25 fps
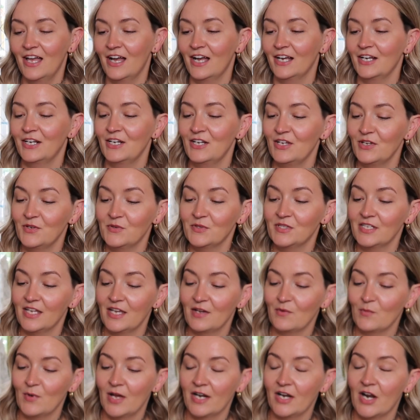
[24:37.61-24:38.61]
I'm going to use
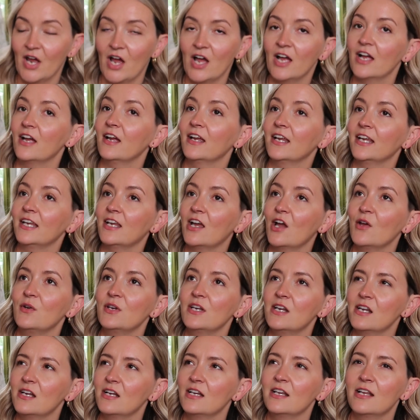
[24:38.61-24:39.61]
it when I
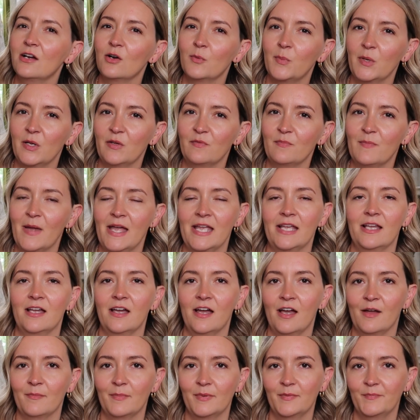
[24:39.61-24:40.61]
only need a little bit of
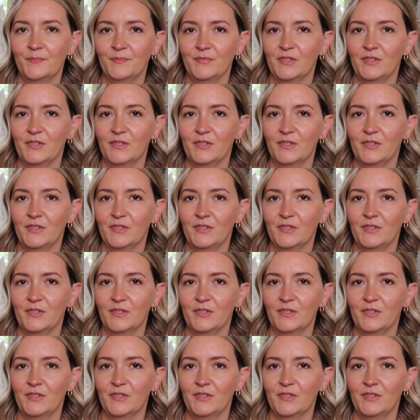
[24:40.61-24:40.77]
makeup